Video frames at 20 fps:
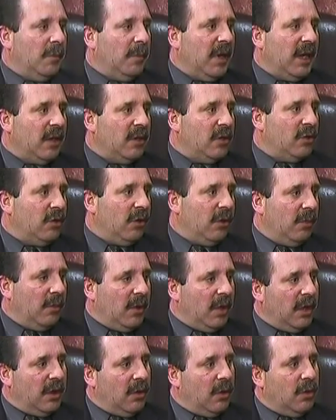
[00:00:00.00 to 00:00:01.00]
making sure the
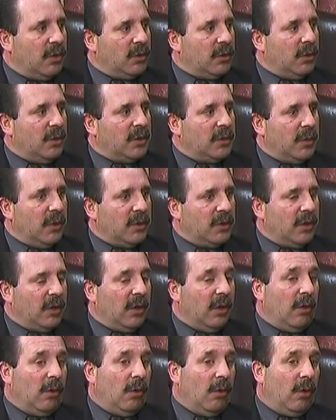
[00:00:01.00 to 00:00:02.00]
money goes where it's supposed to
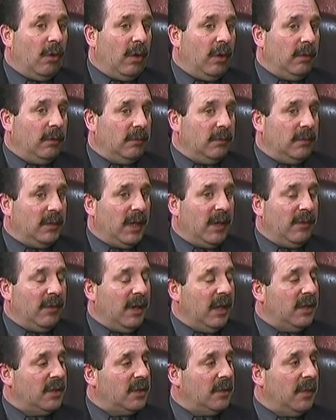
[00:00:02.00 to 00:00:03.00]
go, or
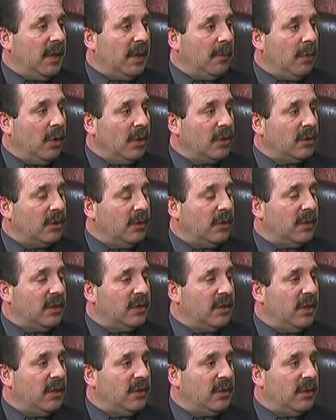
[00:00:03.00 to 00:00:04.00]
even has to make personal
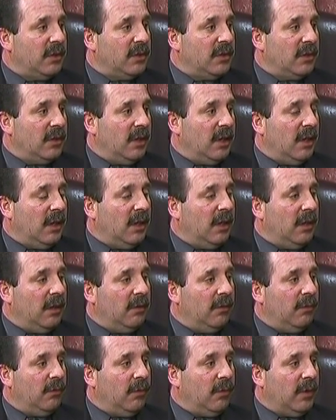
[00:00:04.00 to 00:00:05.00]
decisions
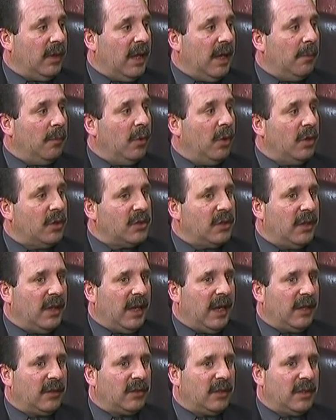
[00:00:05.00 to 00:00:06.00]
for that person.
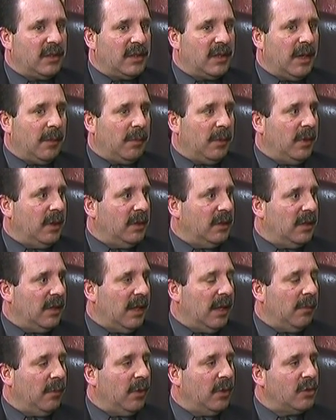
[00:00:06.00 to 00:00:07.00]
They actually step into
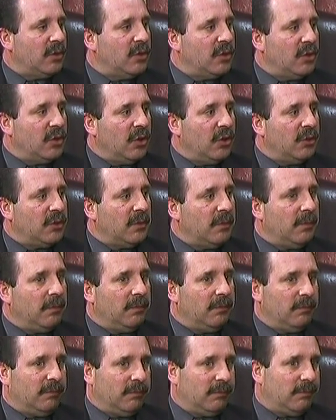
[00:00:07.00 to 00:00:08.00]
that person's shoes and
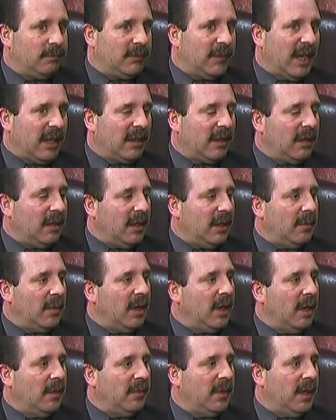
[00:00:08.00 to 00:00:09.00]
technically
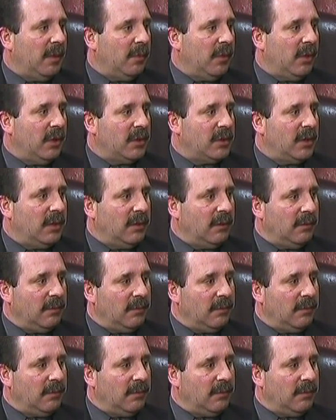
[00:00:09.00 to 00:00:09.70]
become that person.